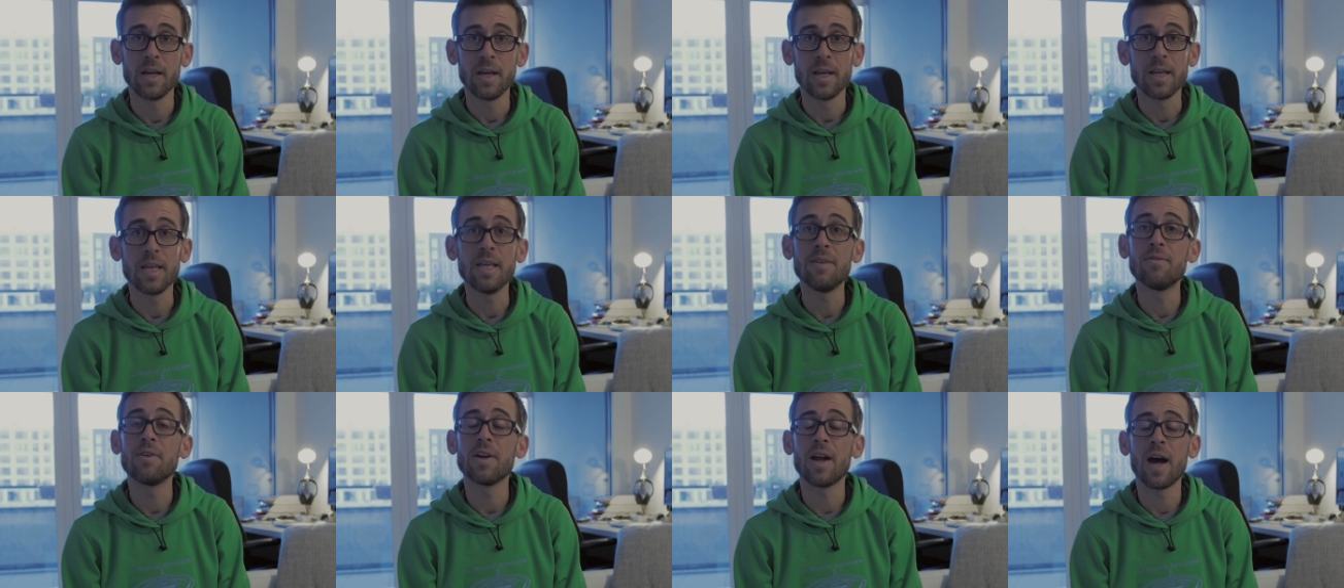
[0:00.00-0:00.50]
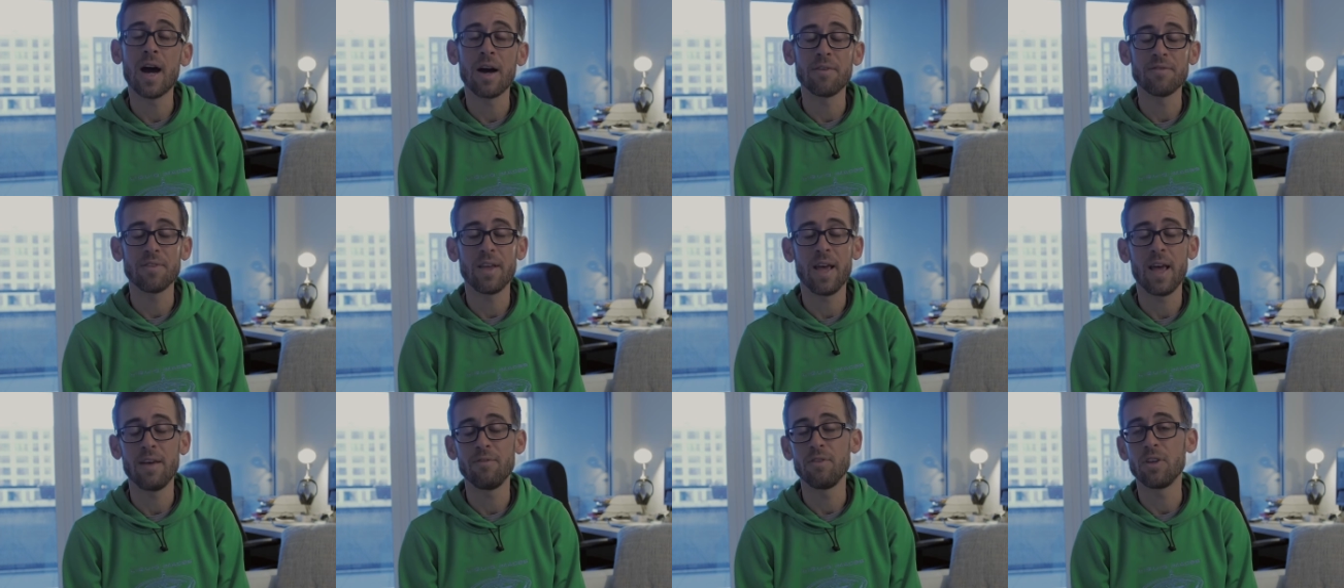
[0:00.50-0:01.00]
even
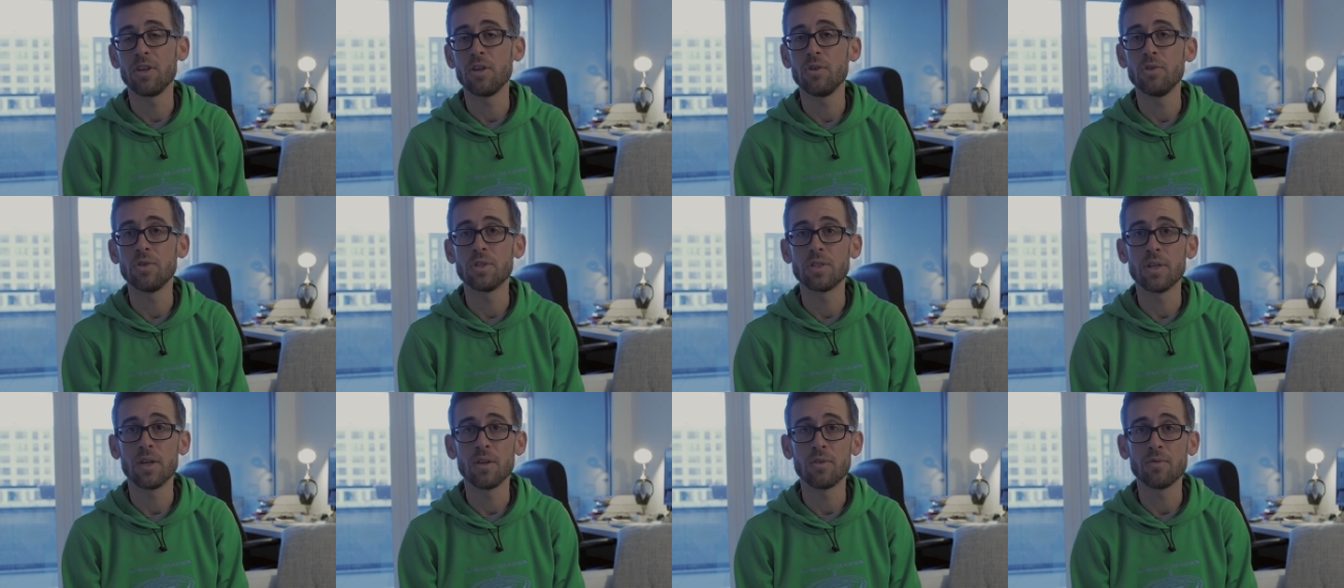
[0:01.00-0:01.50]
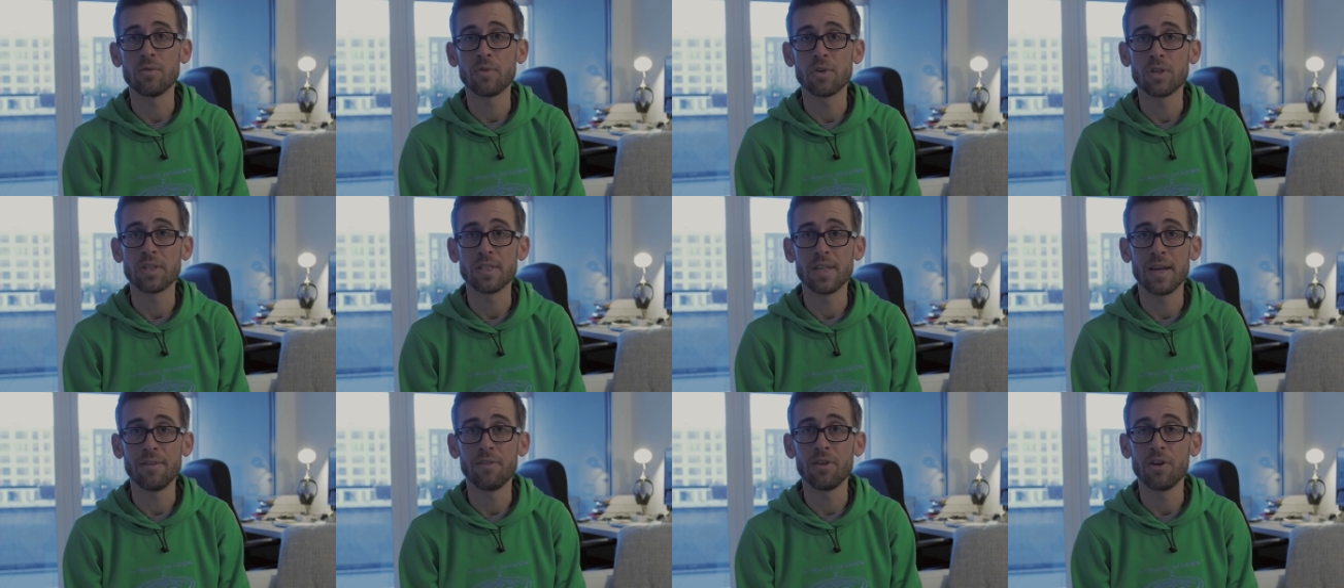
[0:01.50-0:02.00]
after having used it for
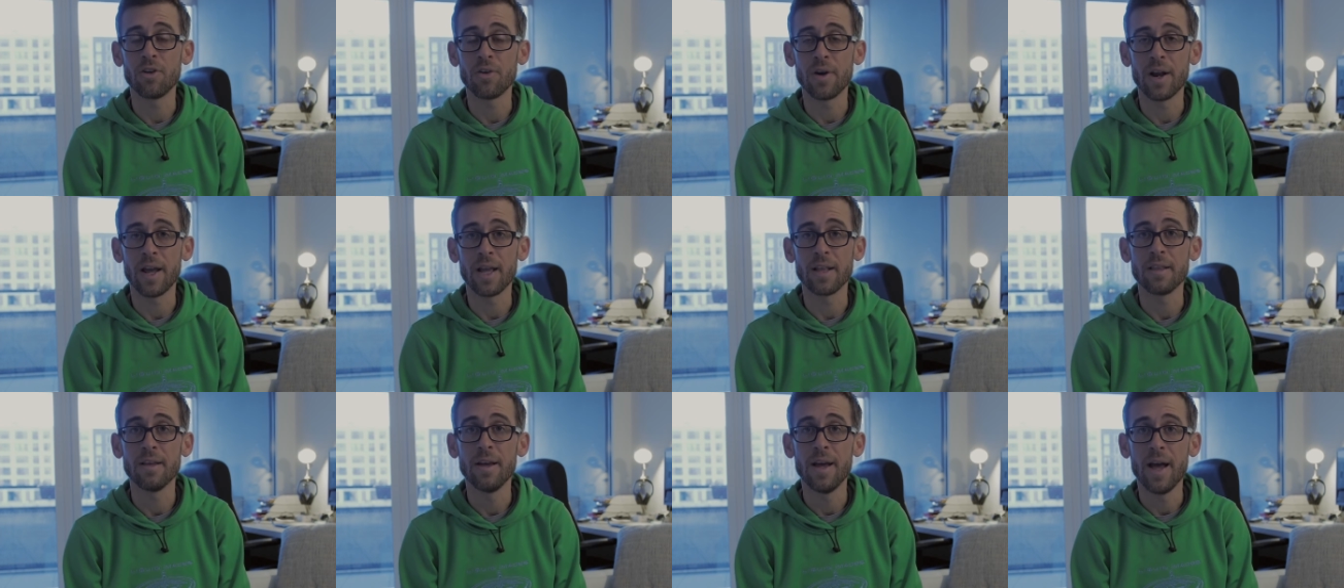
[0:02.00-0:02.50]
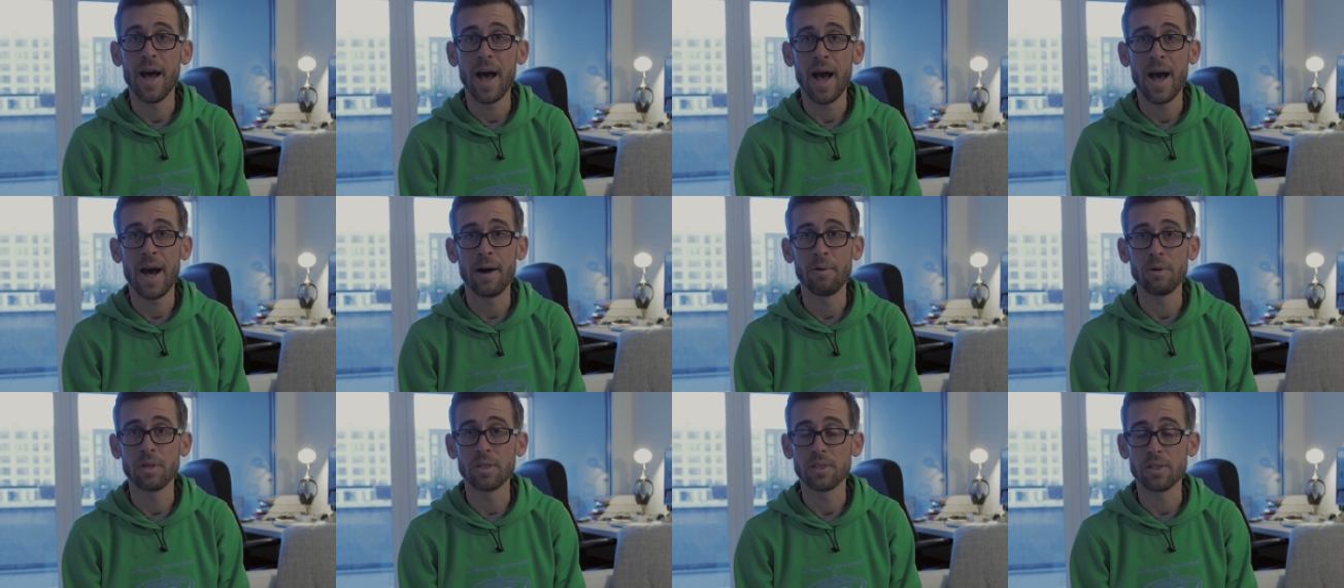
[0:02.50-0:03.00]
7 or 8
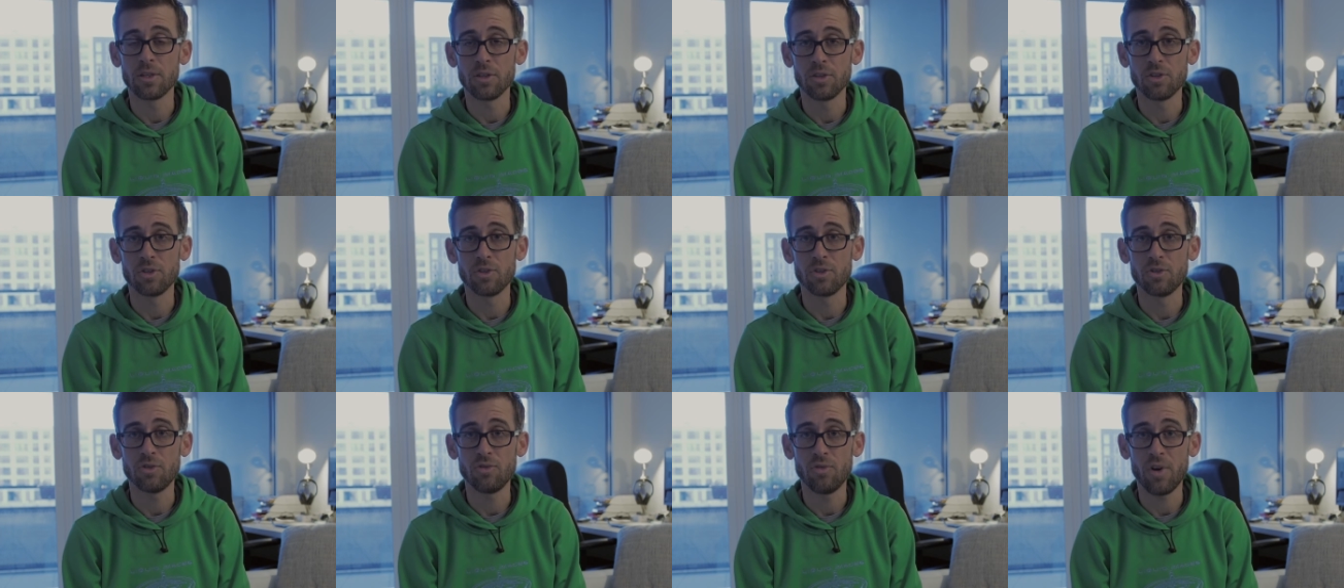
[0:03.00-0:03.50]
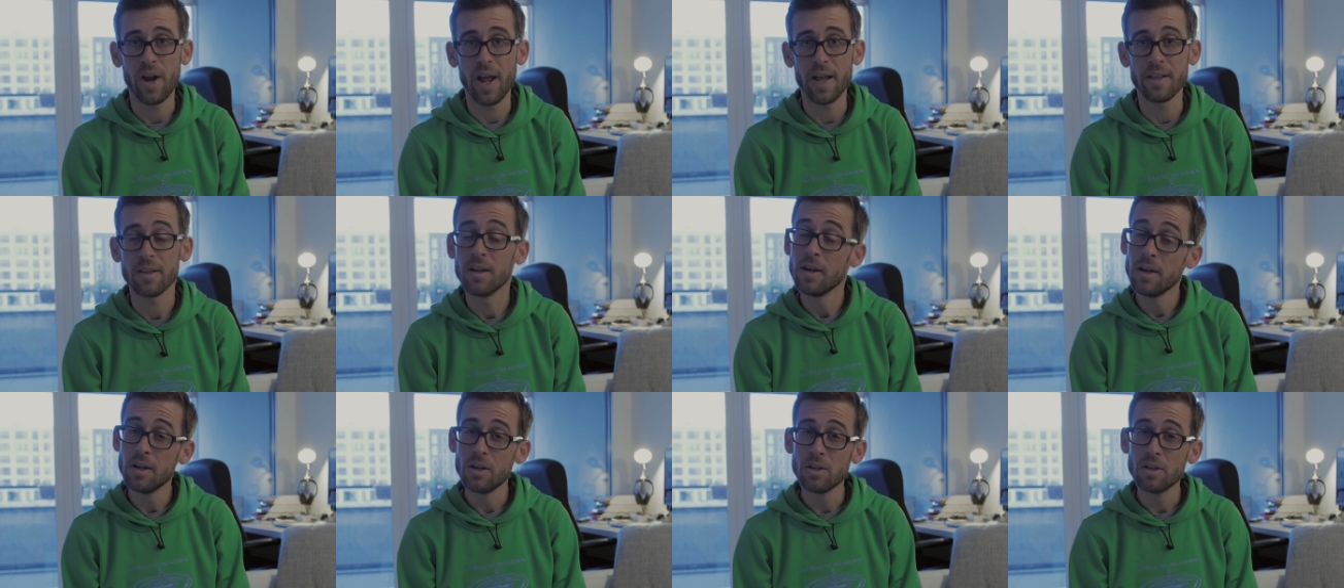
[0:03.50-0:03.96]
hours straight.